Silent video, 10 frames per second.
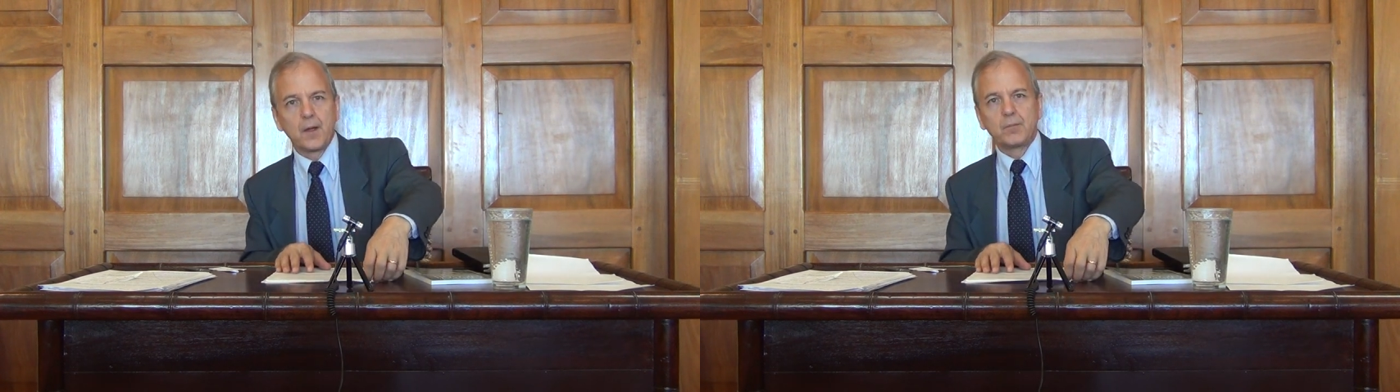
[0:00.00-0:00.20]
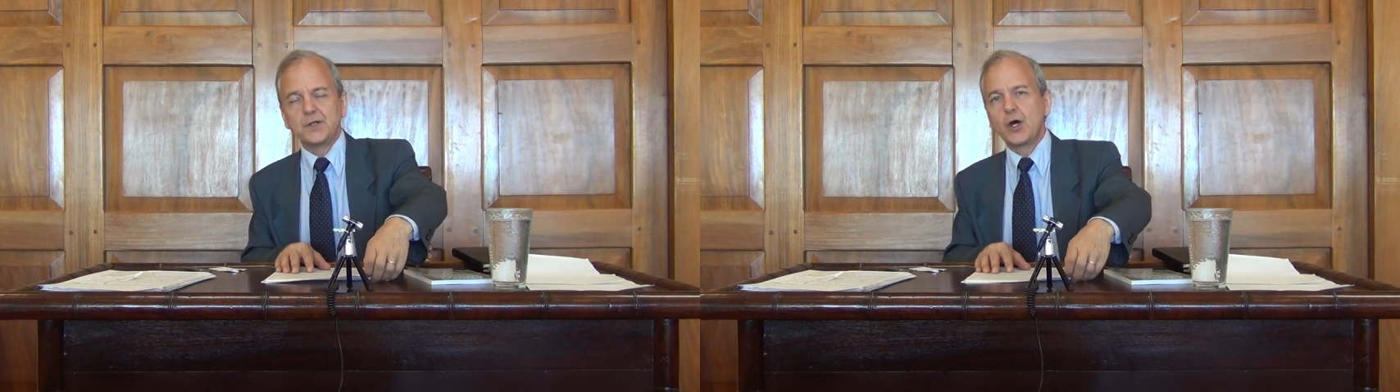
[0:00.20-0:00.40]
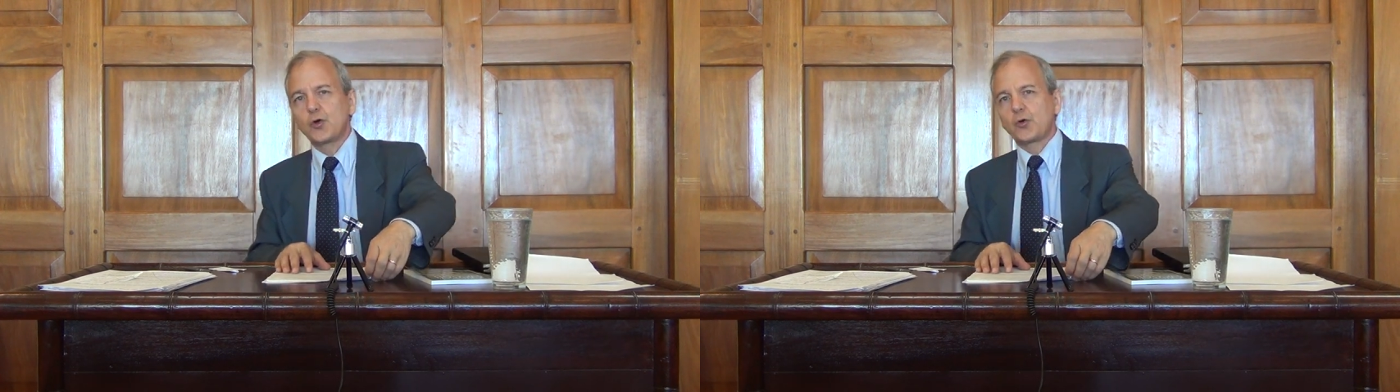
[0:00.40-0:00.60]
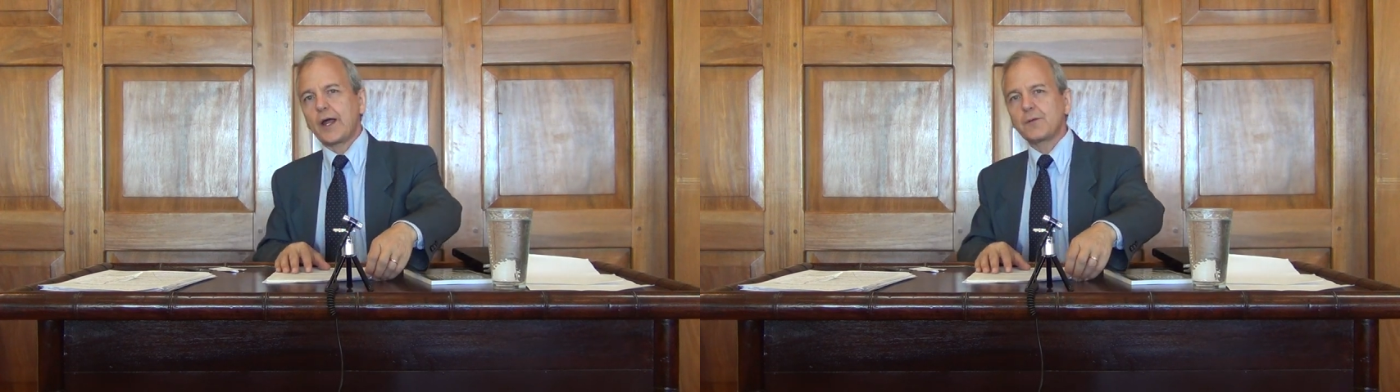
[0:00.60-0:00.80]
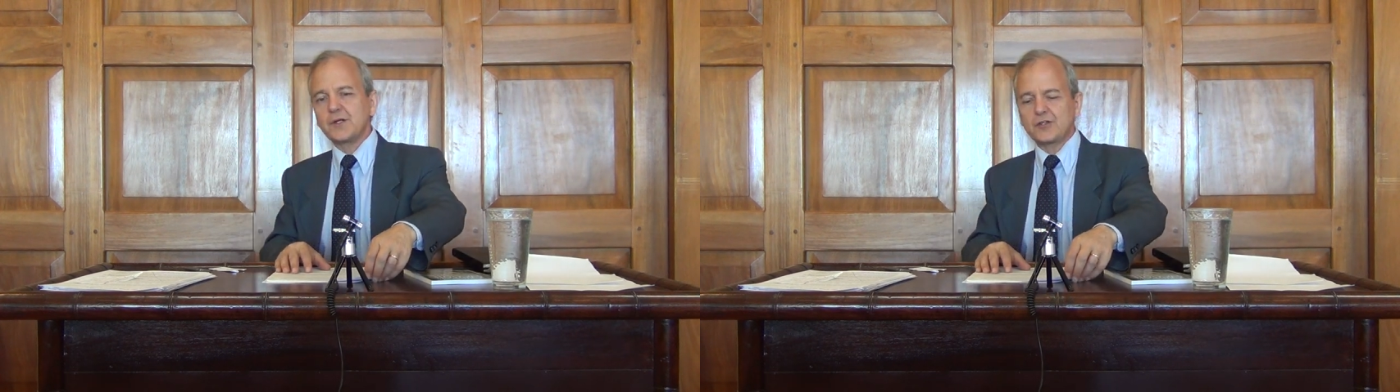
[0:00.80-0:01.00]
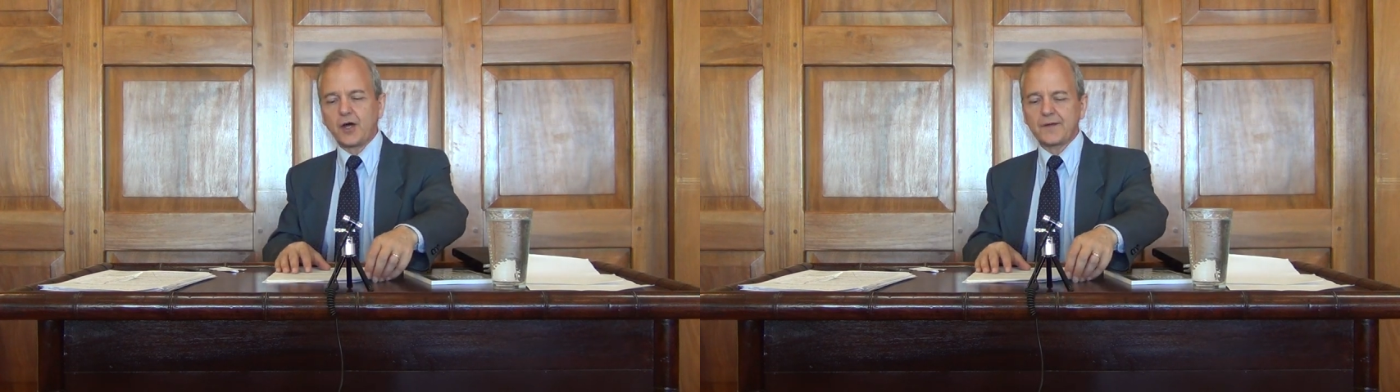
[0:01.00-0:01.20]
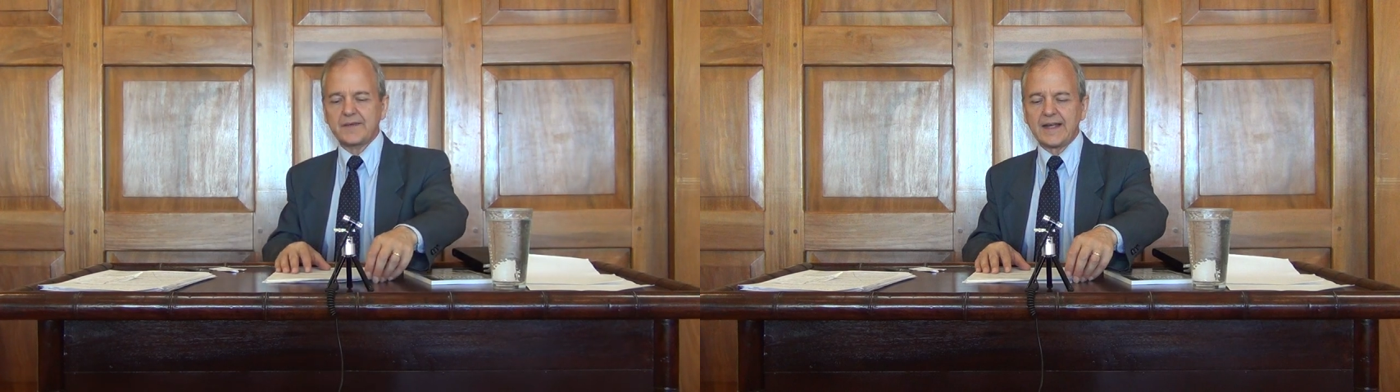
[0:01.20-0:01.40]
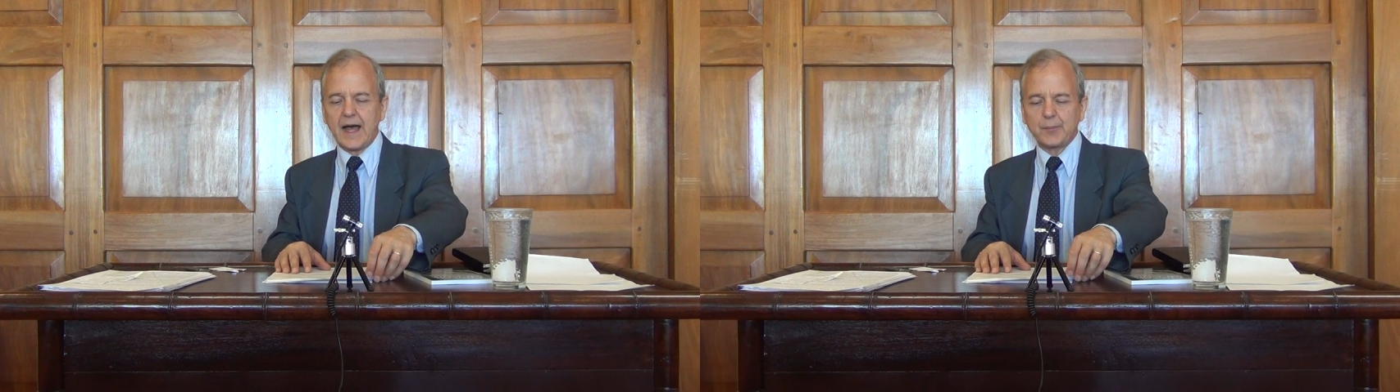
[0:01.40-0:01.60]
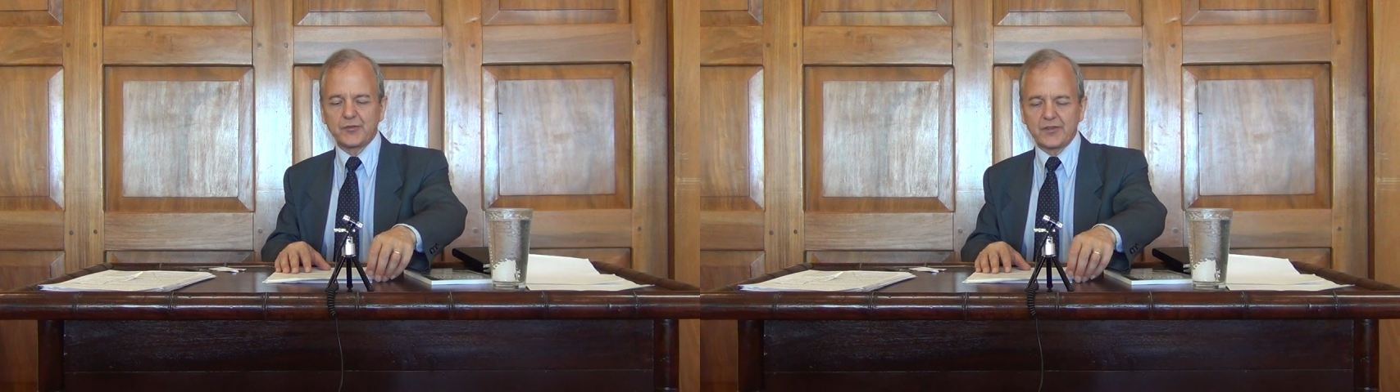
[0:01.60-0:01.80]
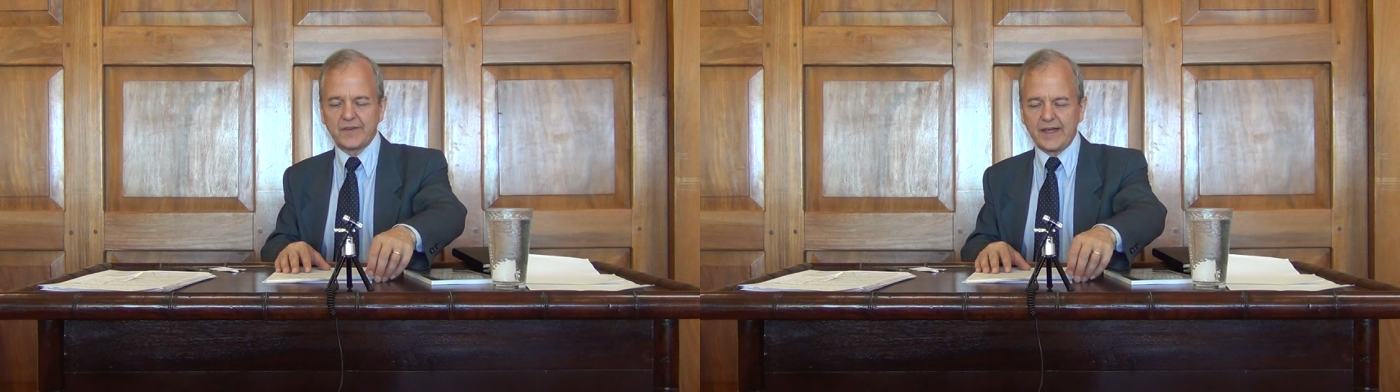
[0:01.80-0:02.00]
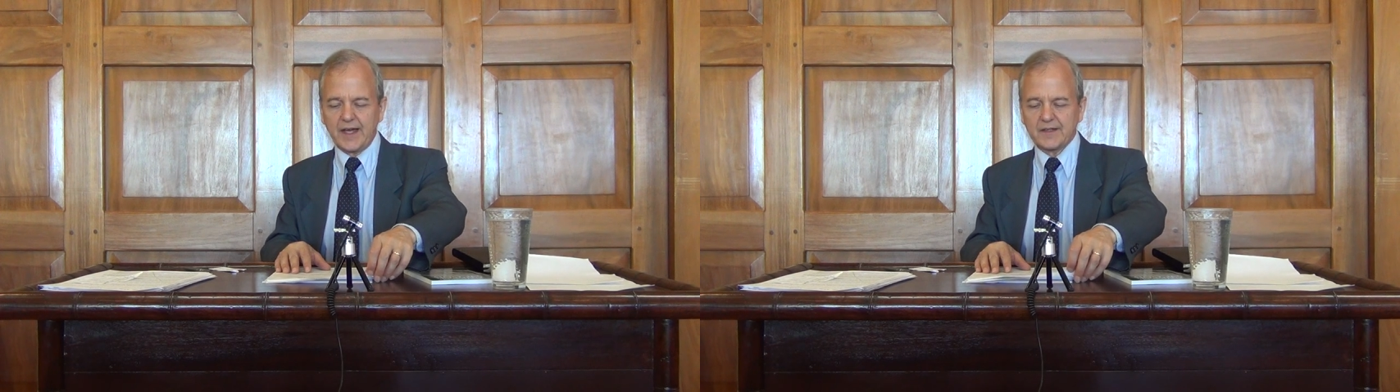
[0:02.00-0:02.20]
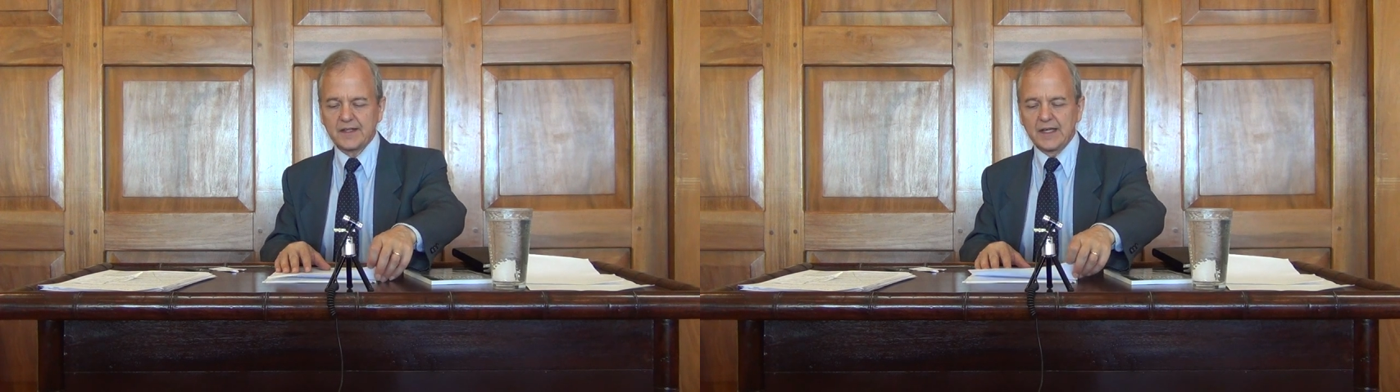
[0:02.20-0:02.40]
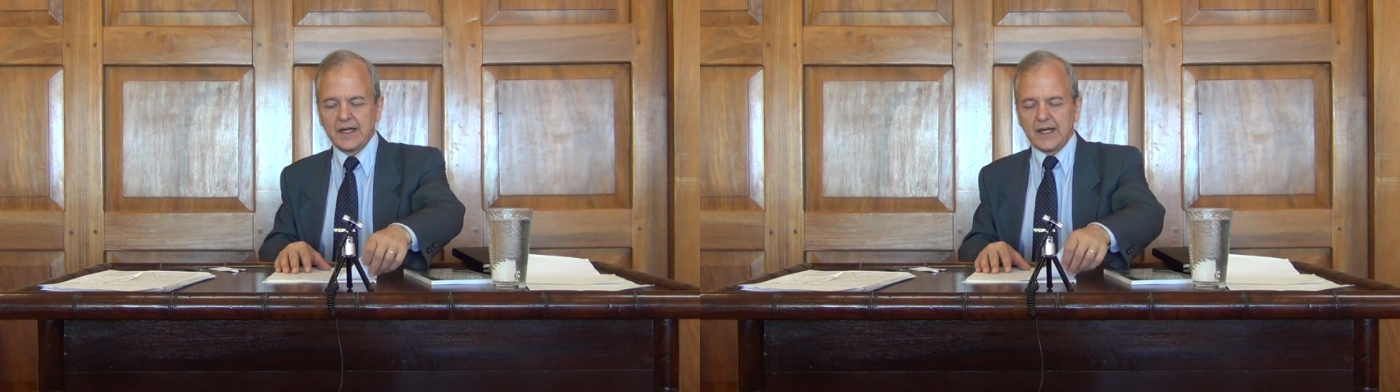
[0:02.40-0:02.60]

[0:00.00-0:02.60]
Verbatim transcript: But no, Gregory taught the opposite of that.